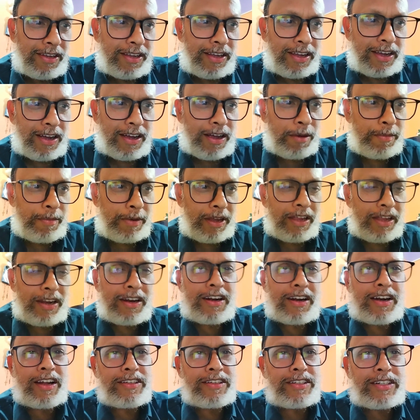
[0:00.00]
coming in
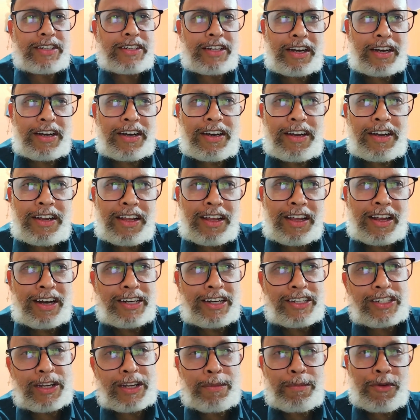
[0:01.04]
class 10 English
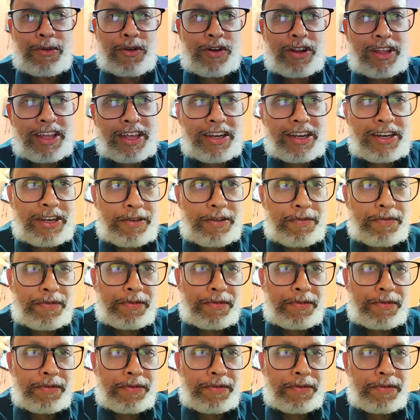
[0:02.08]
Communicative,